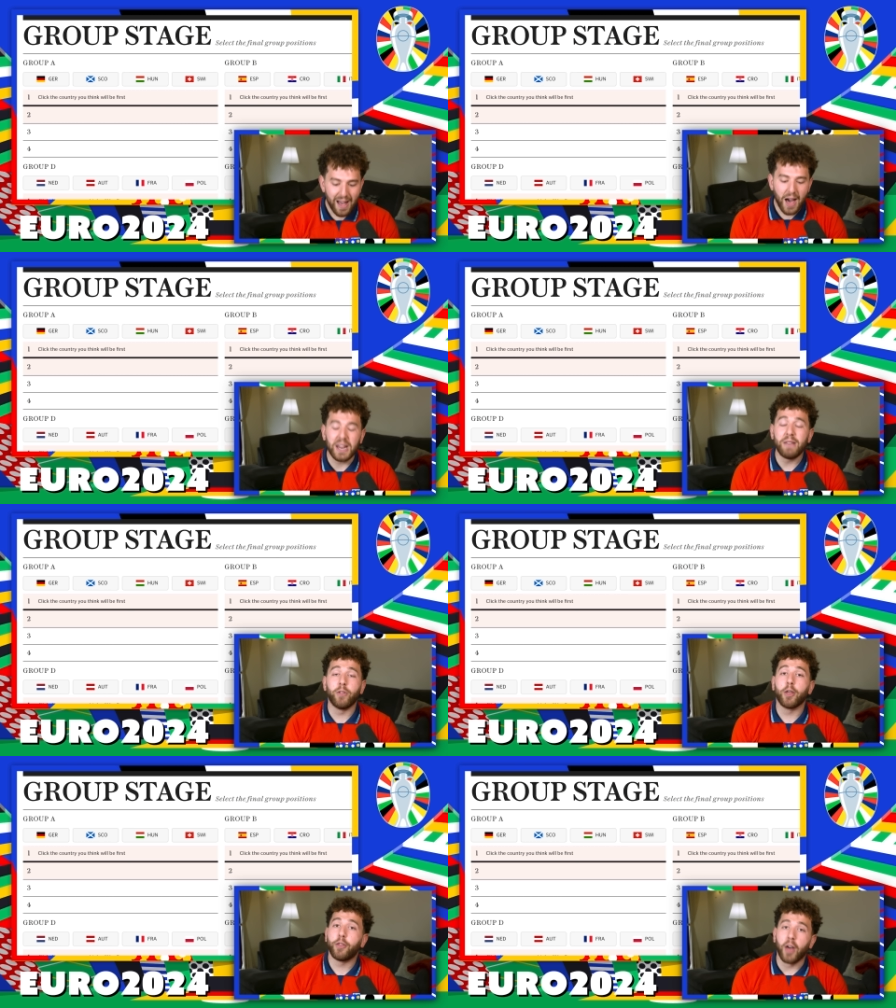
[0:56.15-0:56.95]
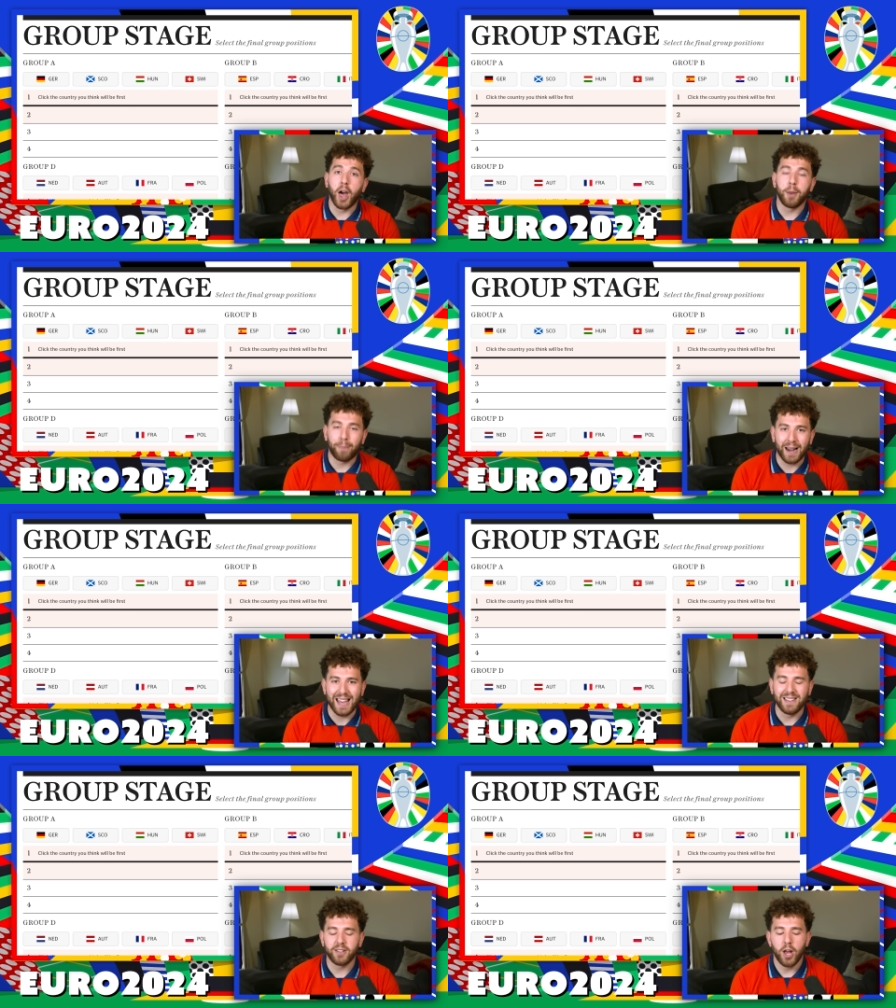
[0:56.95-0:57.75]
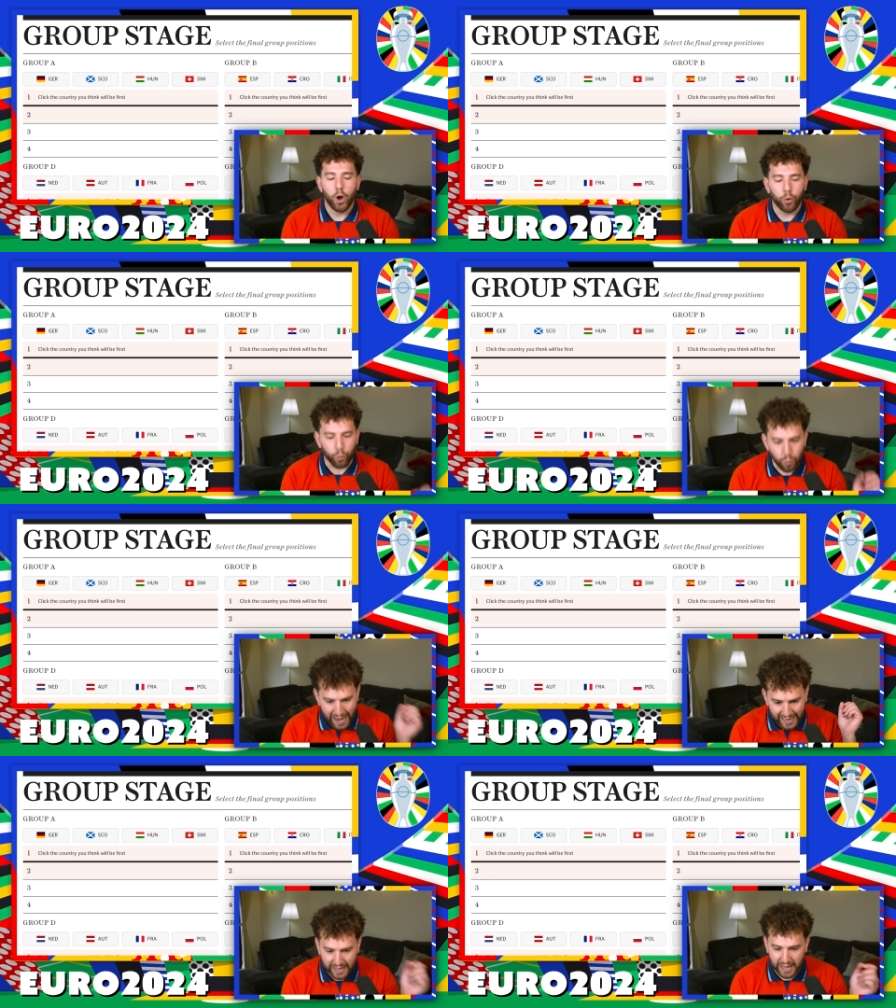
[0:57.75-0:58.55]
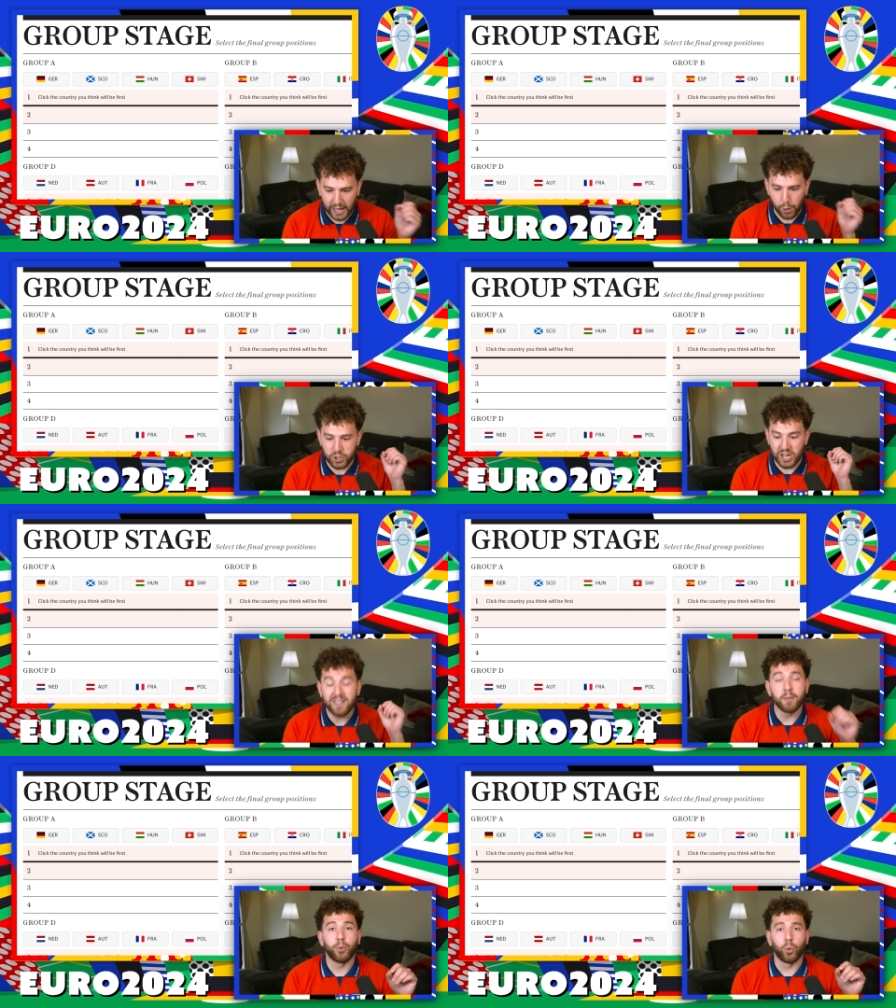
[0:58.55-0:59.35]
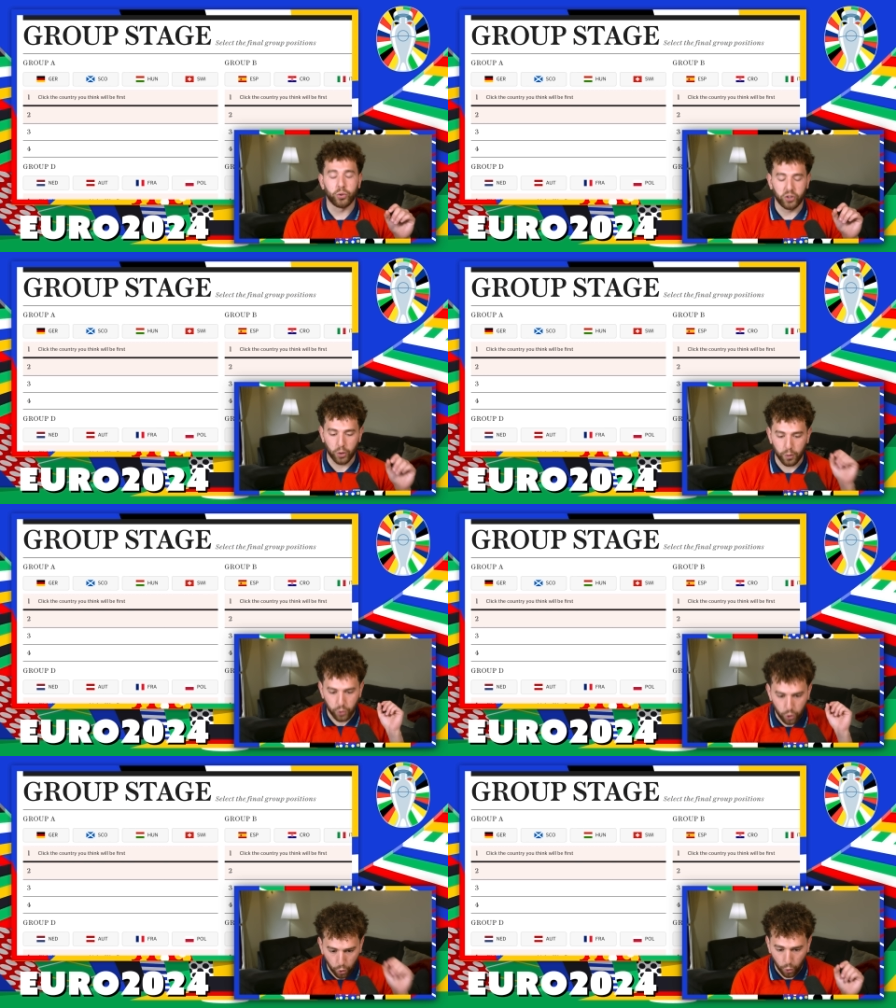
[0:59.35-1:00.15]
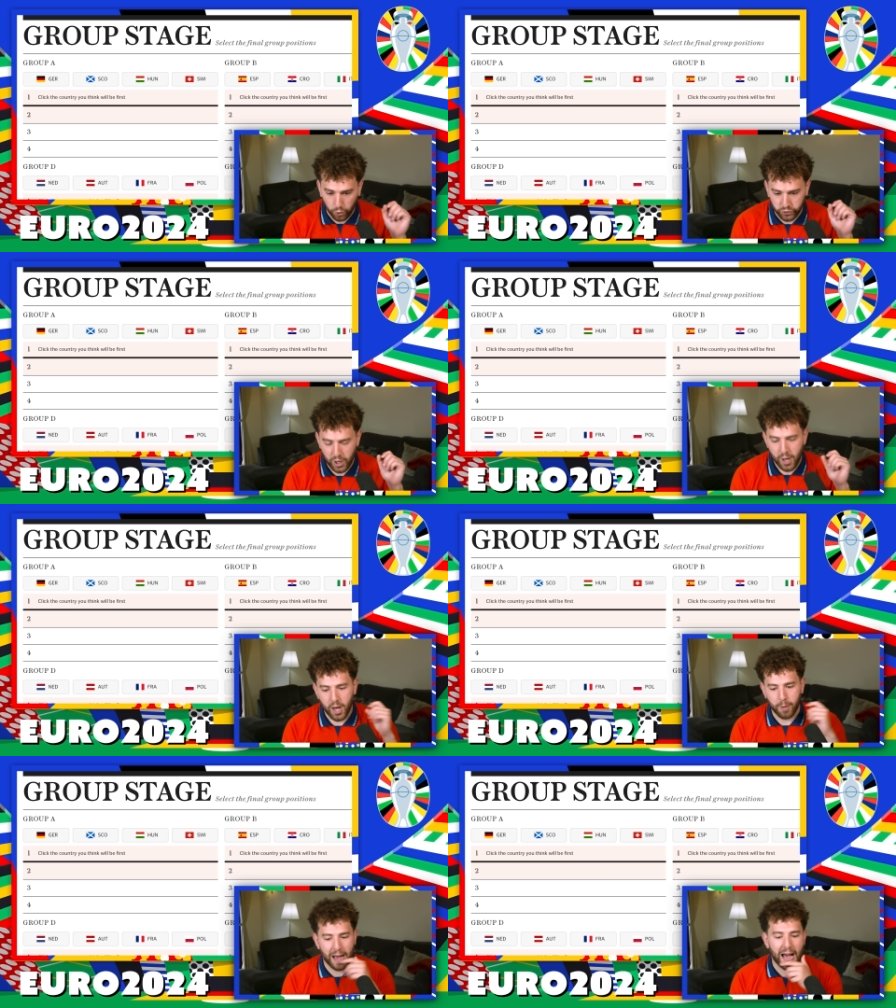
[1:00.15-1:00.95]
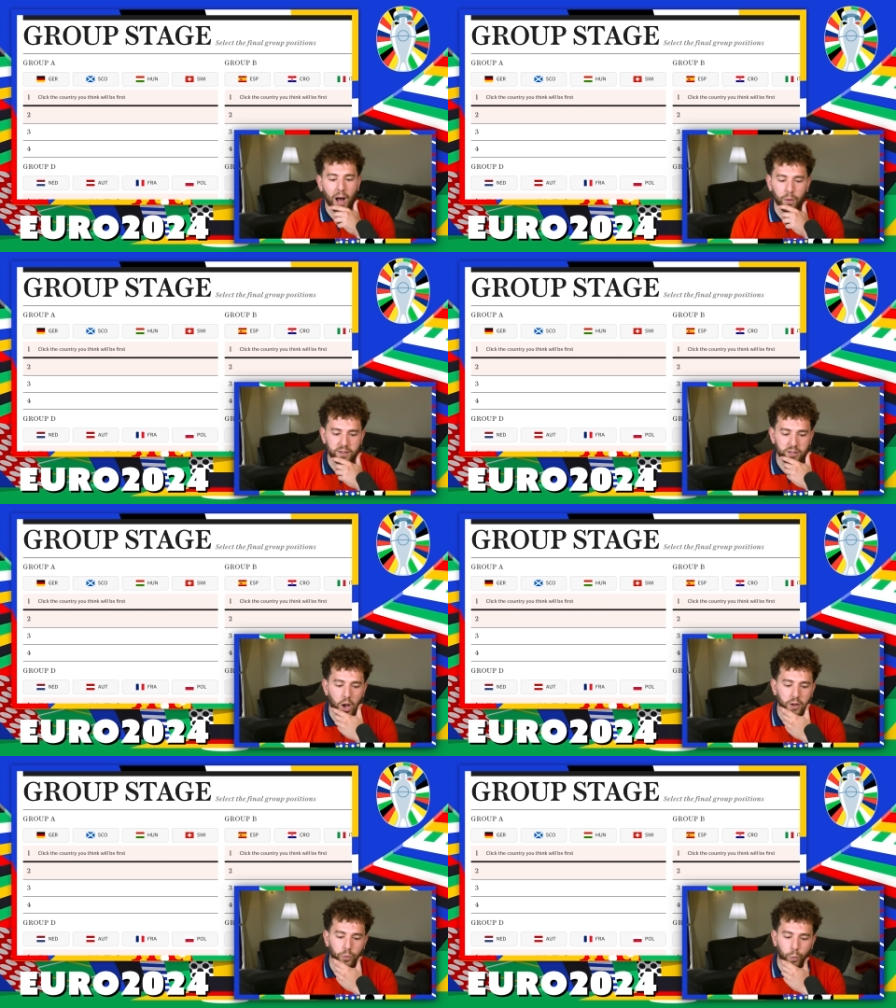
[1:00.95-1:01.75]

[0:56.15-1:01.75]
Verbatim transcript: and even the third place ranking, which is important, of course, about how this is going to